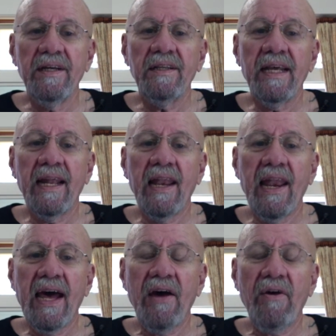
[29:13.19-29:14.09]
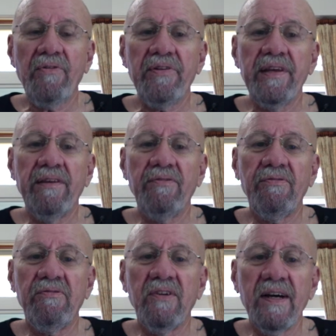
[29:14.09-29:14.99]
that allows his
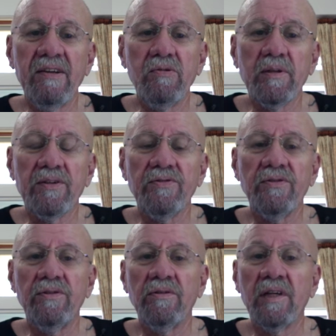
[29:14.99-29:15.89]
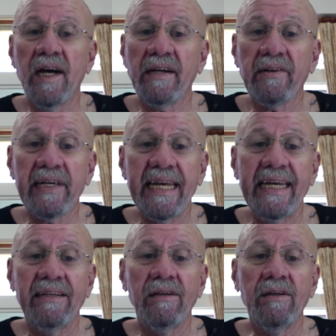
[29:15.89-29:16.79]
followers to
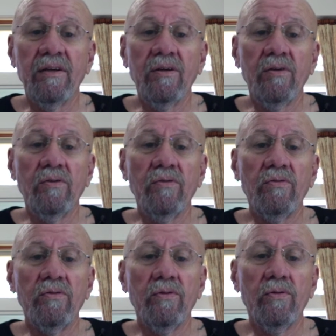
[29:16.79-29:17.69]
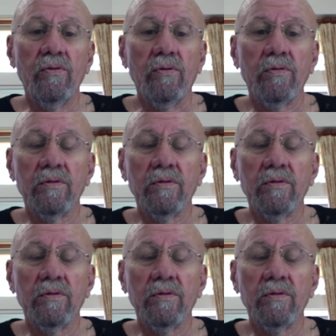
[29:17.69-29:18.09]
congregate, to